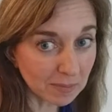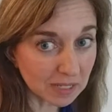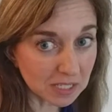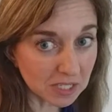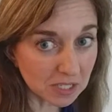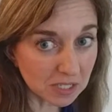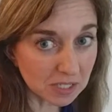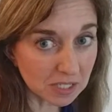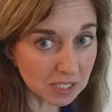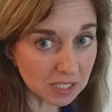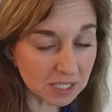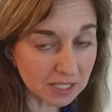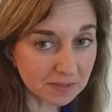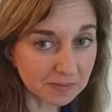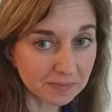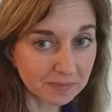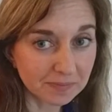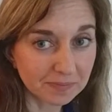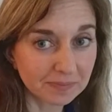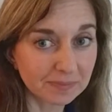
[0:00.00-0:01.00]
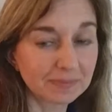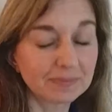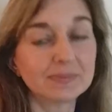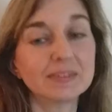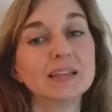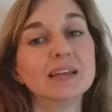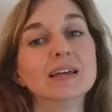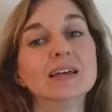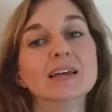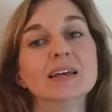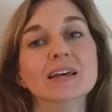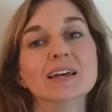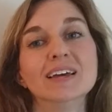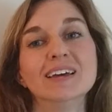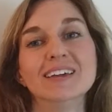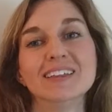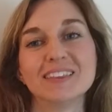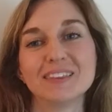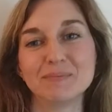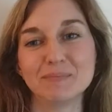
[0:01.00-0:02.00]
muscles,
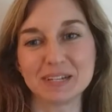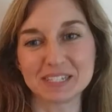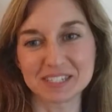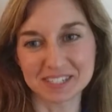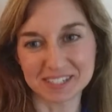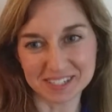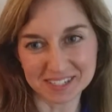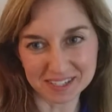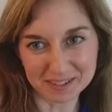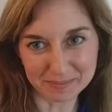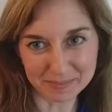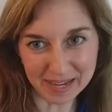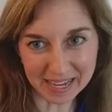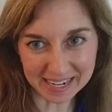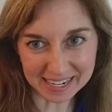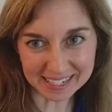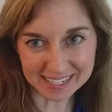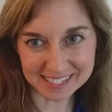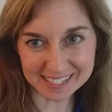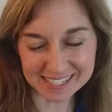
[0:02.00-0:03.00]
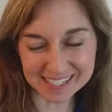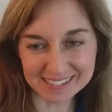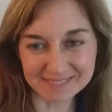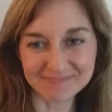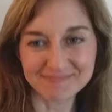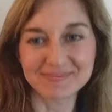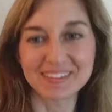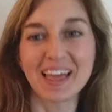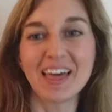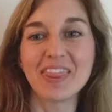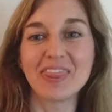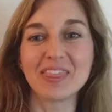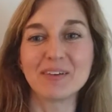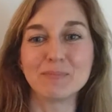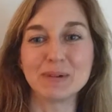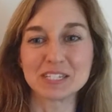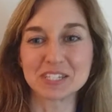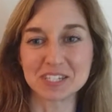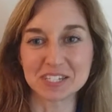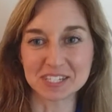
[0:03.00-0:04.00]
the muscles of the buttocks, the
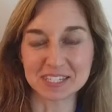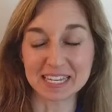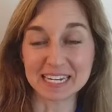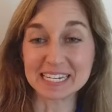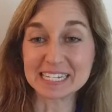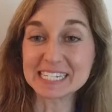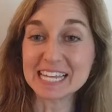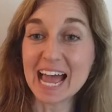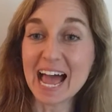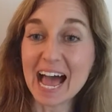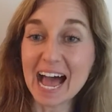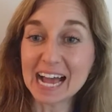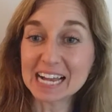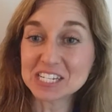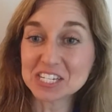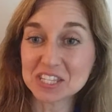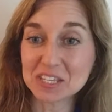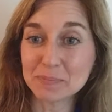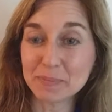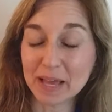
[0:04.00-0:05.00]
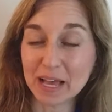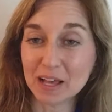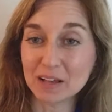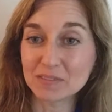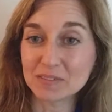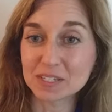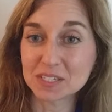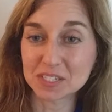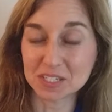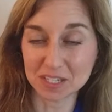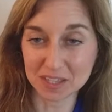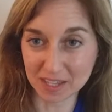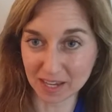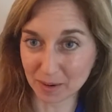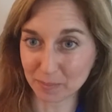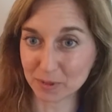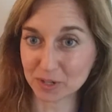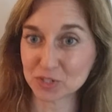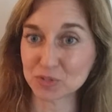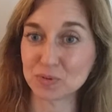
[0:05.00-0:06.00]
muscles that attach the pelvis to the
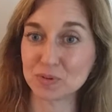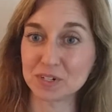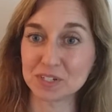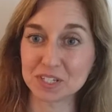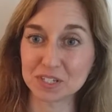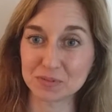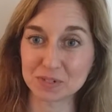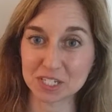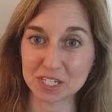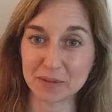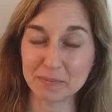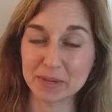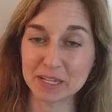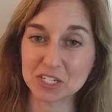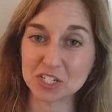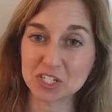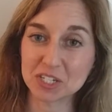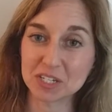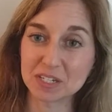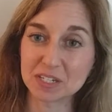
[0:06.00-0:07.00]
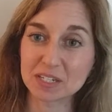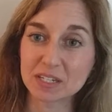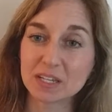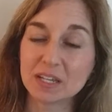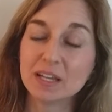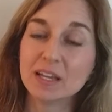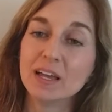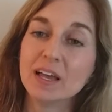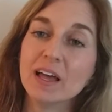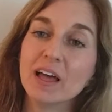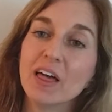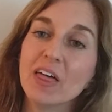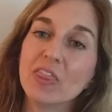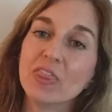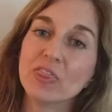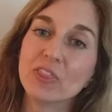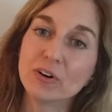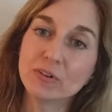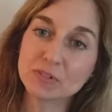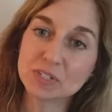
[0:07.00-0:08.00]
upper torso, which I mentioned.
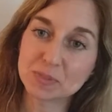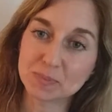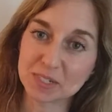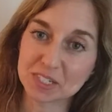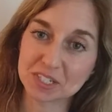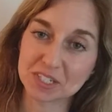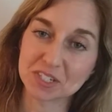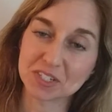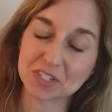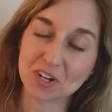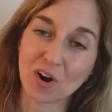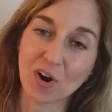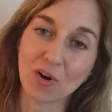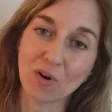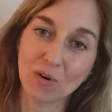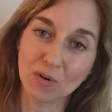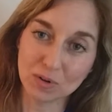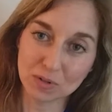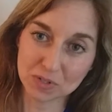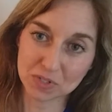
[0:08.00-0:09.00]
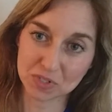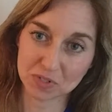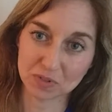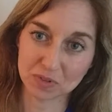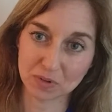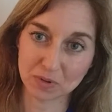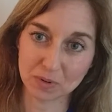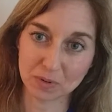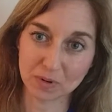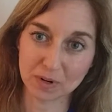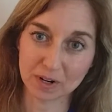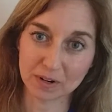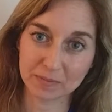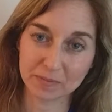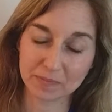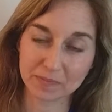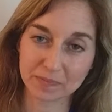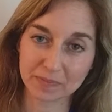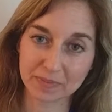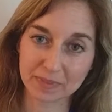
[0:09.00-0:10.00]
Those muscles are also the core.
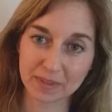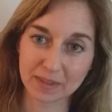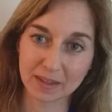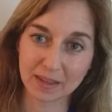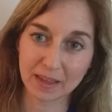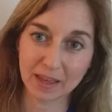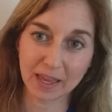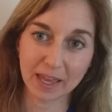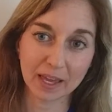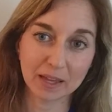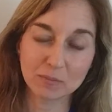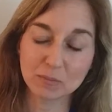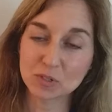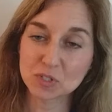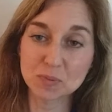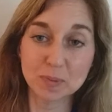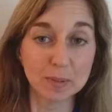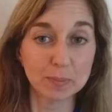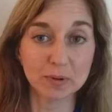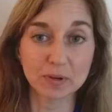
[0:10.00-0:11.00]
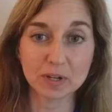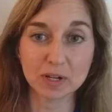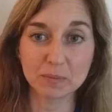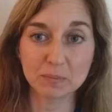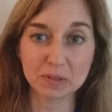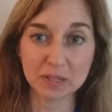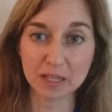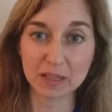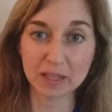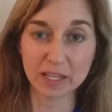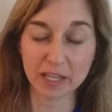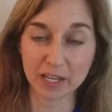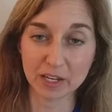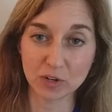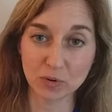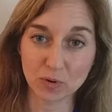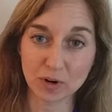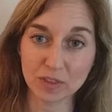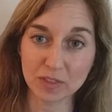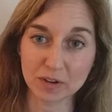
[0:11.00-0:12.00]
And most people completely
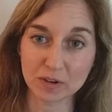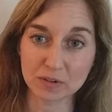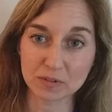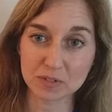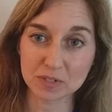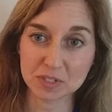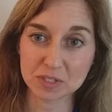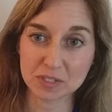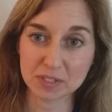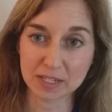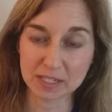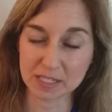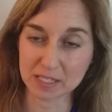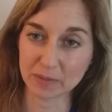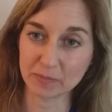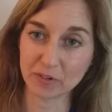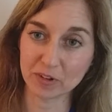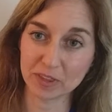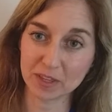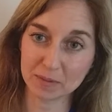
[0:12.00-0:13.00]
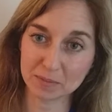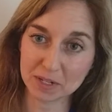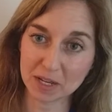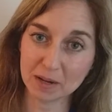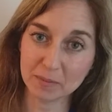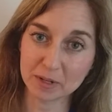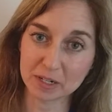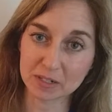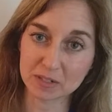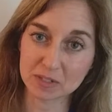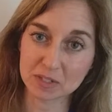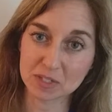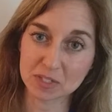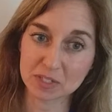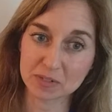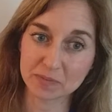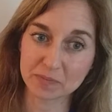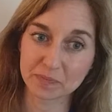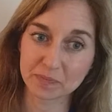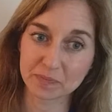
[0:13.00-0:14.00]
ignore those, except for the abdominals.